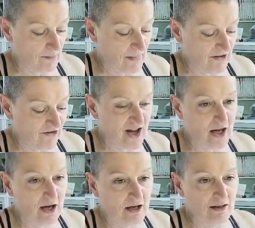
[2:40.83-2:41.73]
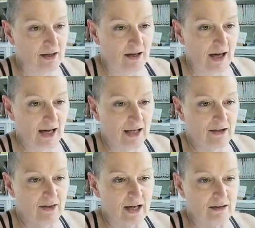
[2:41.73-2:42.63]
my finger and
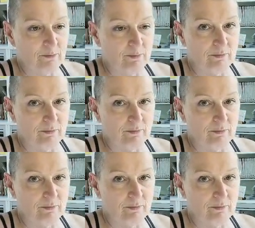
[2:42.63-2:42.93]
then